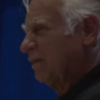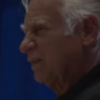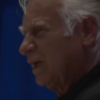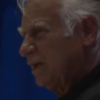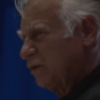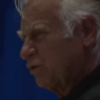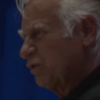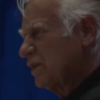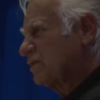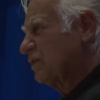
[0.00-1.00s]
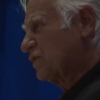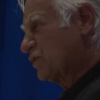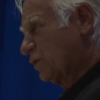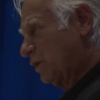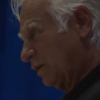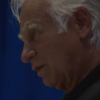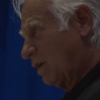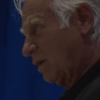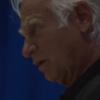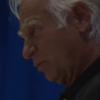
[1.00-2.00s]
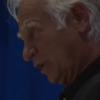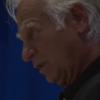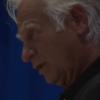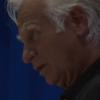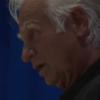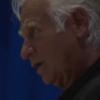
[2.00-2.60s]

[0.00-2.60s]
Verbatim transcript: the increase in soil carbon